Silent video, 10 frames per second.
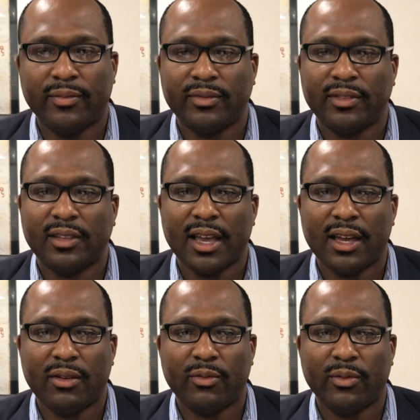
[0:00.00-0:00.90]
That
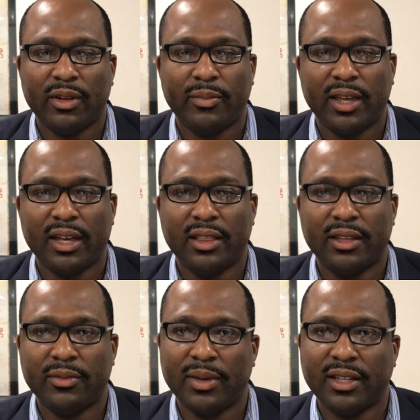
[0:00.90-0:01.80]
will be a little
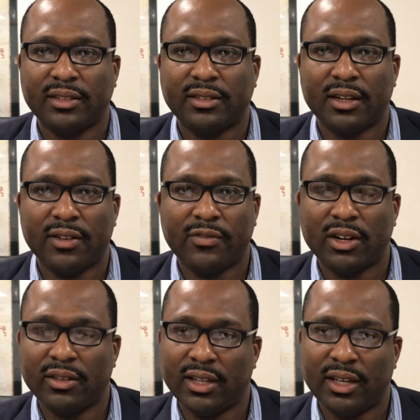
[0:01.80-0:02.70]
bit tougher on
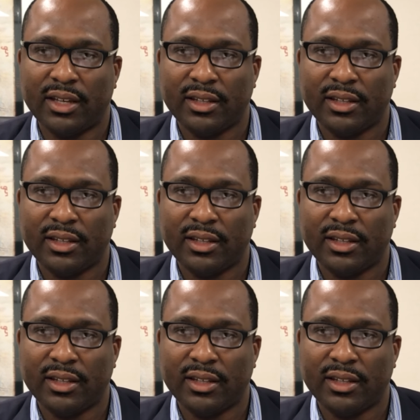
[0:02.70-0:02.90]
the